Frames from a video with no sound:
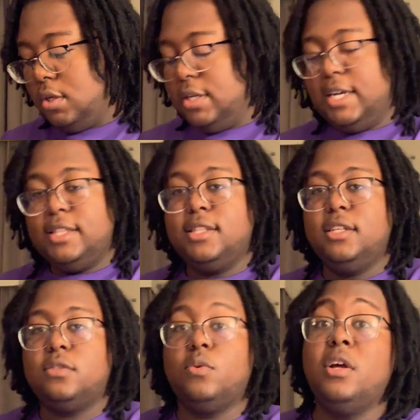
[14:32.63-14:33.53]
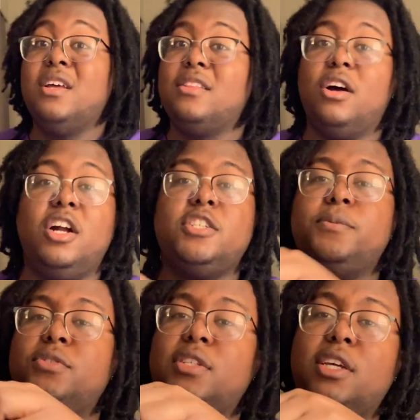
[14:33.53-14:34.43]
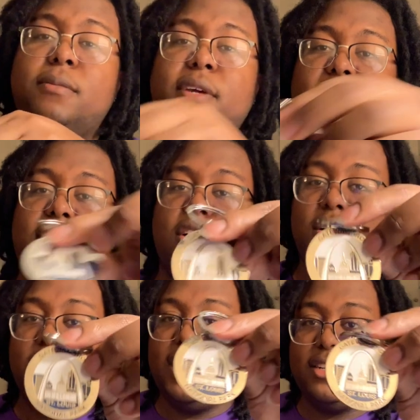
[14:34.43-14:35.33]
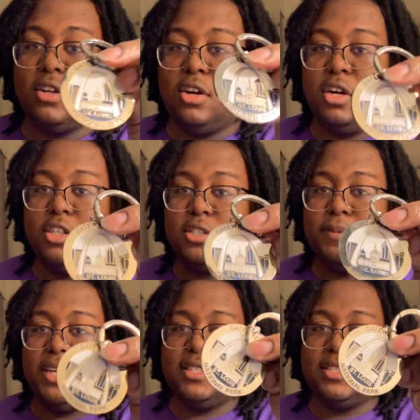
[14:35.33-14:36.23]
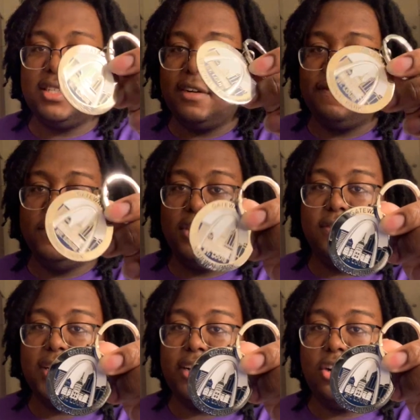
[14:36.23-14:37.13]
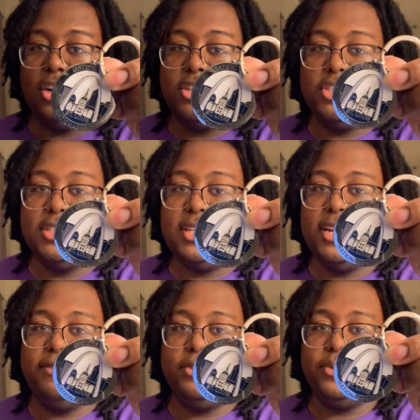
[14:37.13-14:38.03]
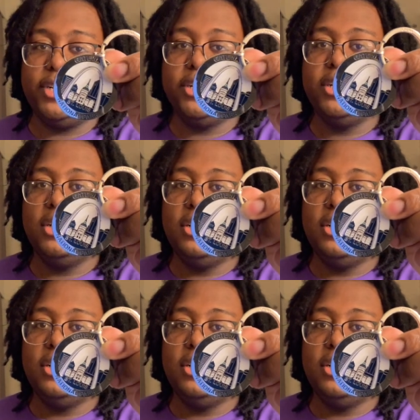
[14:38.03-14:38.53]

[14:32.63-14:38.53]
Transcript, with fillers: I got this one. The arch Museum and the like the arch place is like full of like arches everywhere.